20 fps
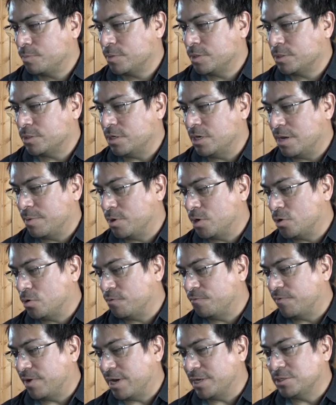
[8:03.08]
See, I'm gonna go
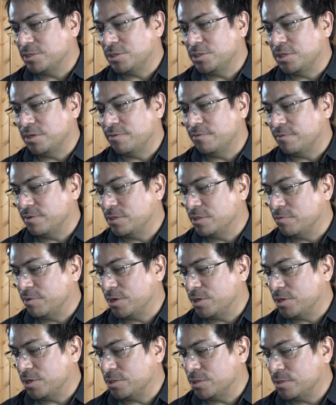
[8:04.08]
faster, see what
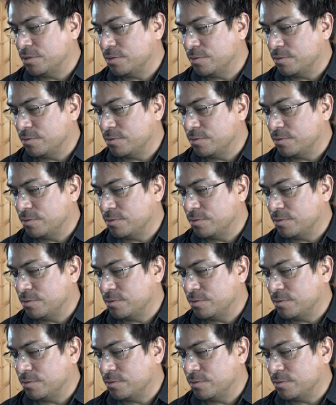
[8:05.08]
it does.